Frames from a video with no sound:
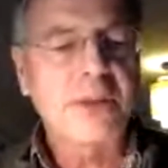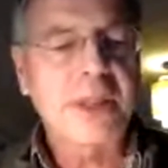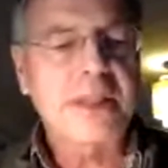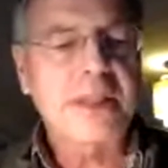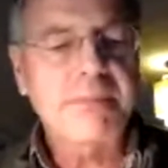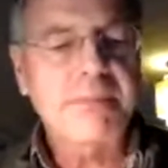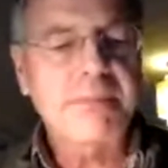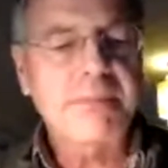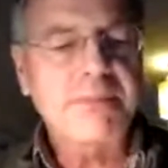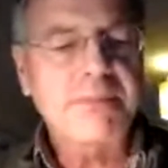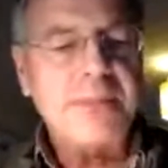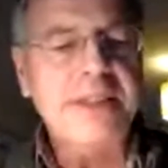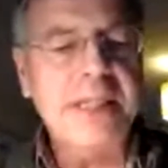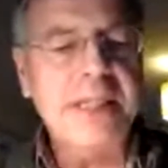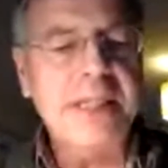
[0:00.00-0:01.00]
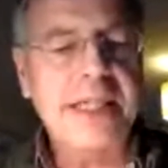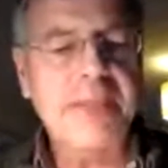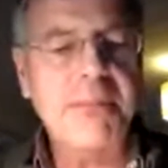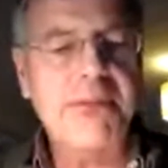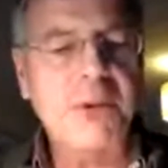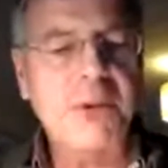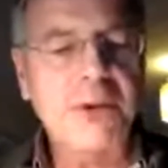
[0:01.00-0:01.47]
correctly.
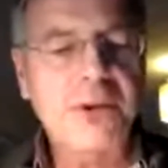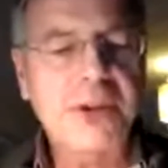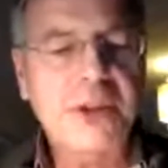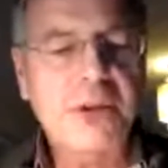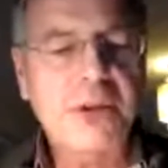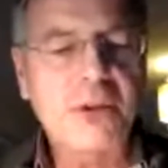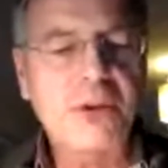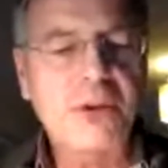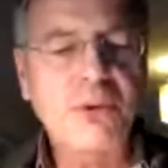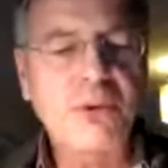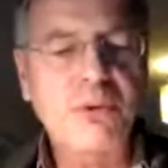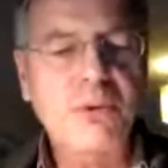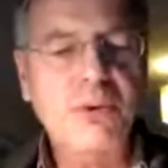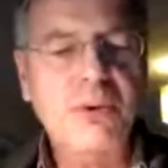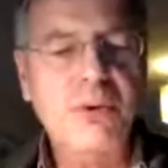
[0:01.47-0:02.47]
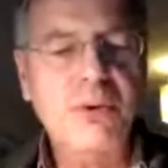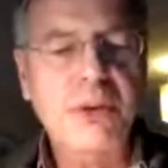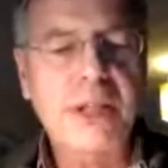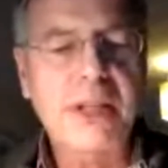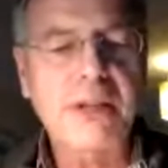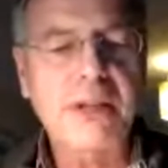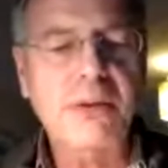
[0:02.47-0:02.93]
Is the or tool to
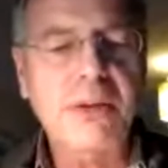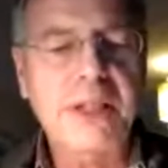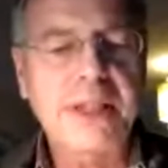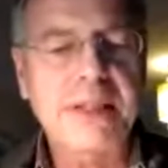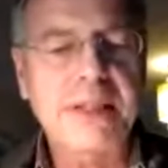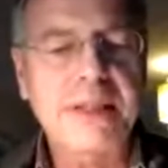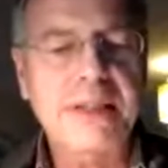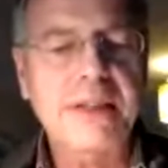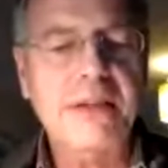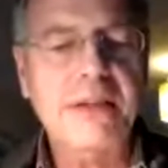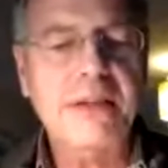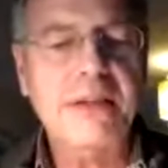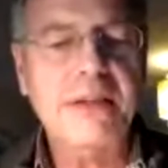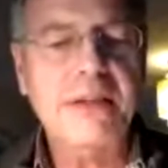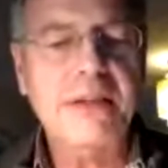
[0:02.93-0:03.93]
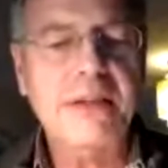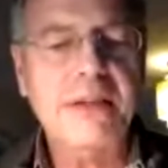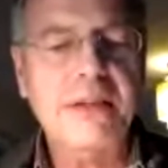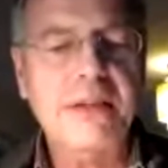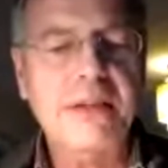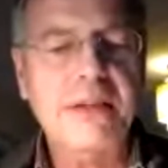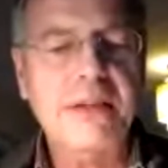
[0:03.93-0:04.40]
calculate
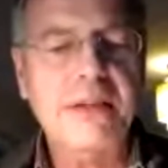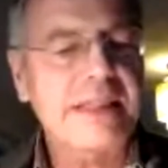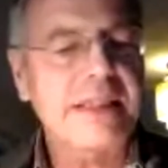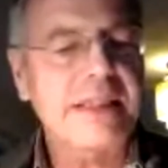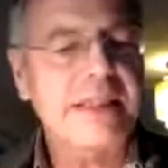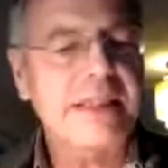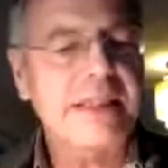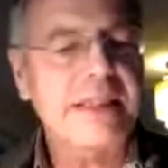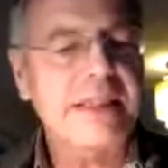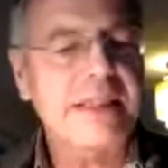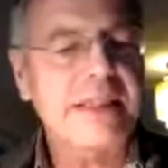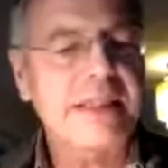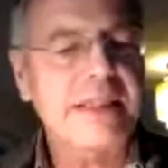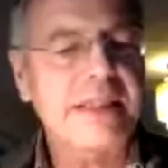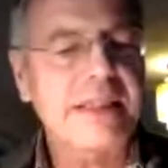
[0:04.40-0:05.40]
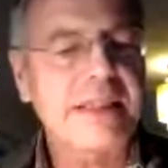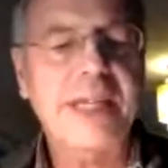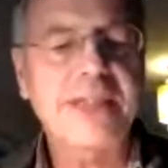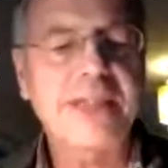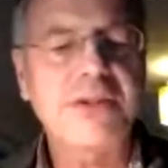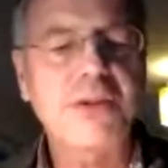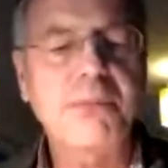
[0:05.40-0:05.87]
or assess
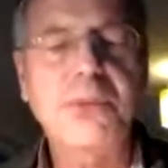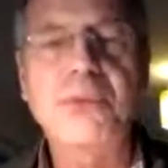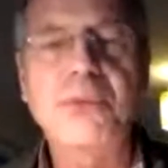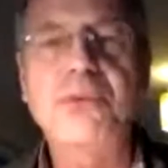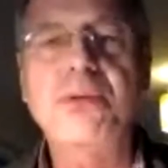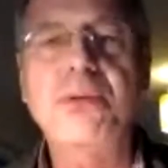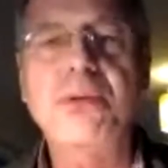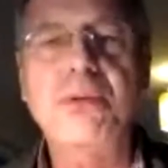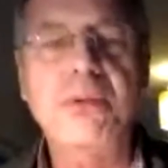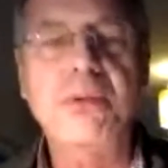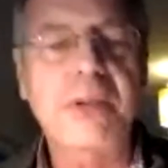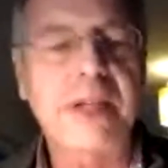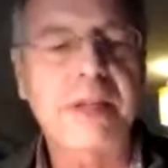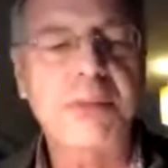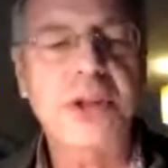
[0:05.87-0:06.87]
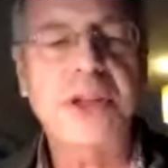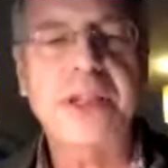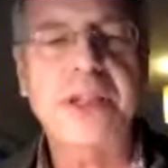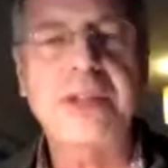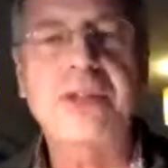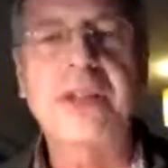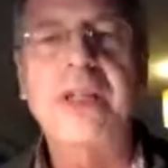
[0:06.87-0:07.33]
solution to climate change?
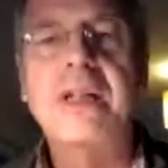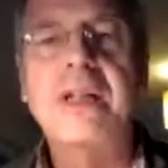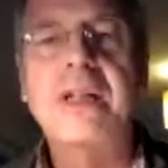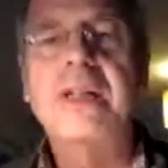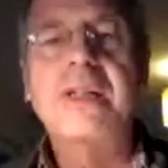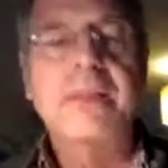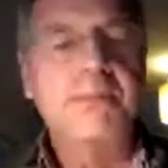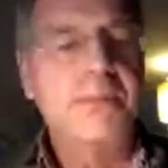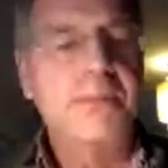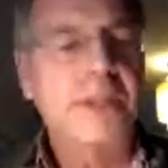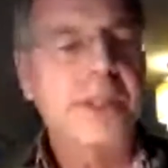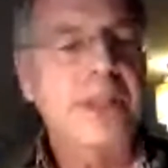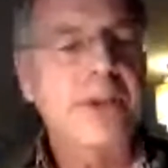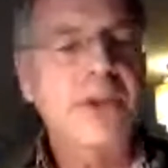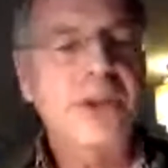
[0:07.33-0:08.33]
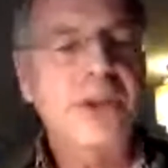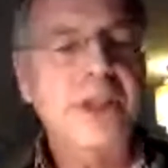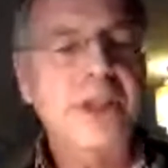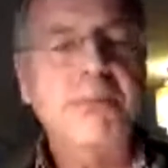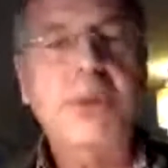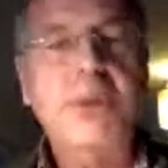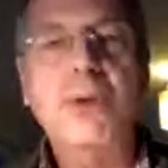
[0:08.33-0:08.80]
He or she
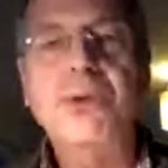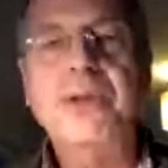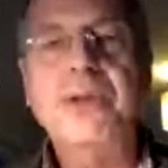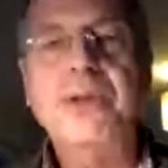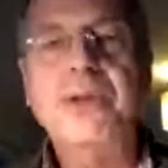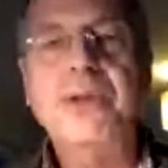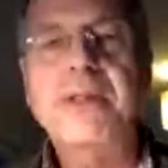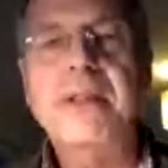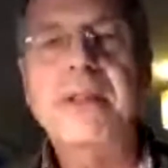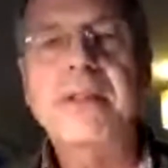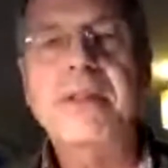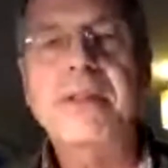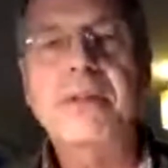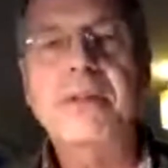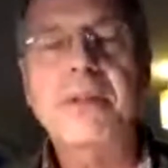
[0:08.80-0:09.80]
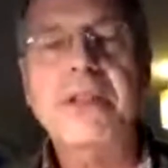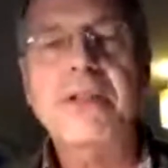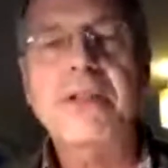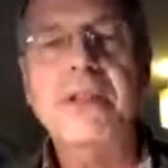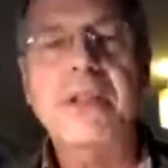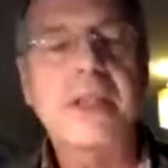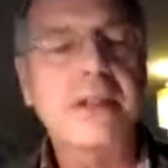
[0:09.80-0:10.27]
poses this
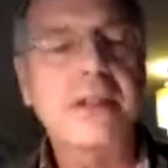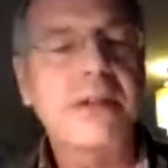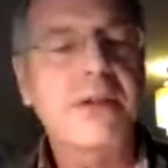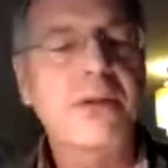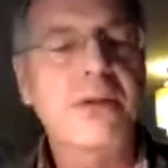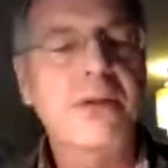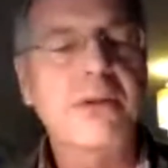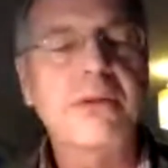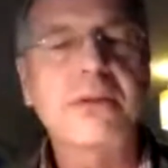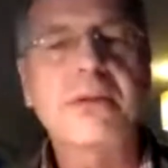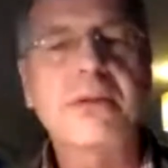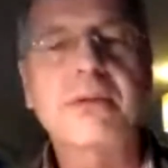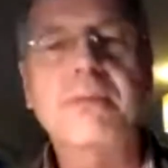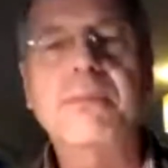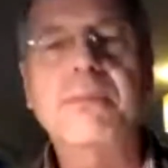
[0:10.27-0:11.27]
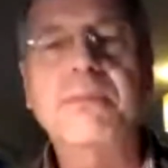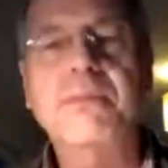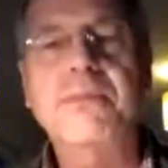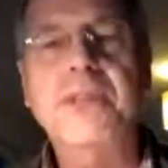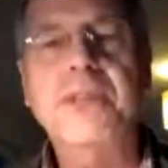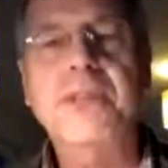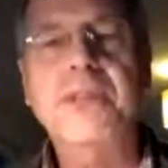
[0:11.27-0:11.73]
question under
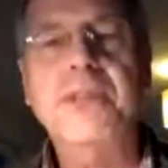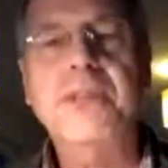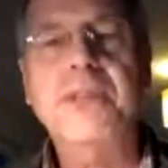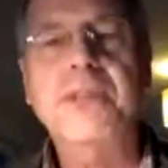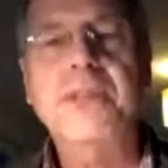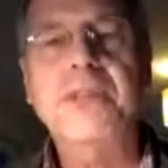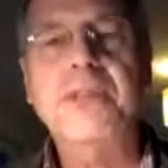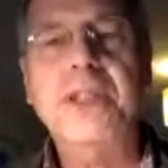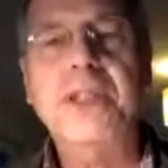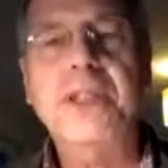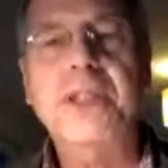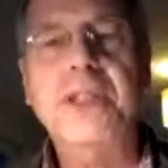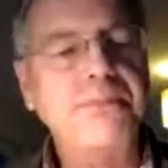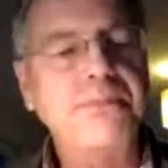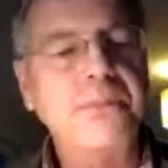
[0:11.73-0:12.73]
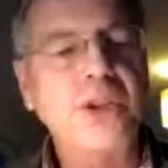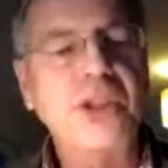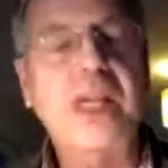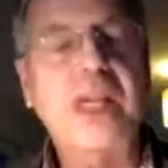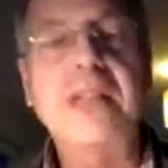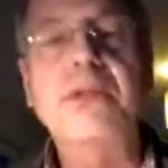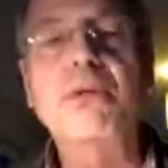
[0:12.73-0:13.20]
the
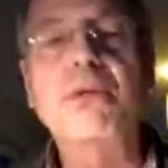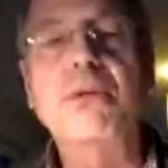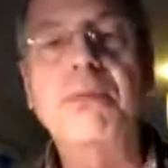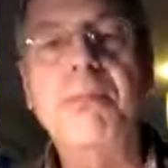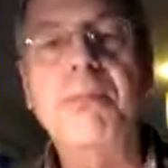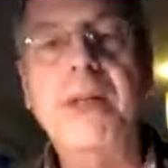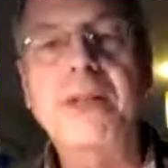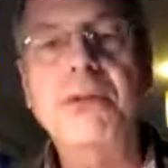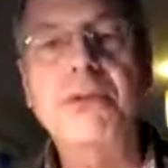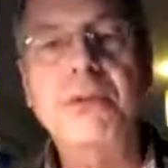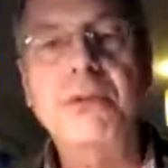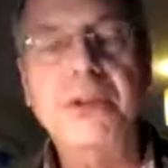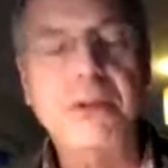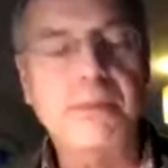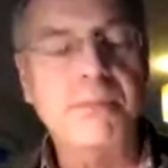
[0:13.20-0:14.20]
video malnutrition.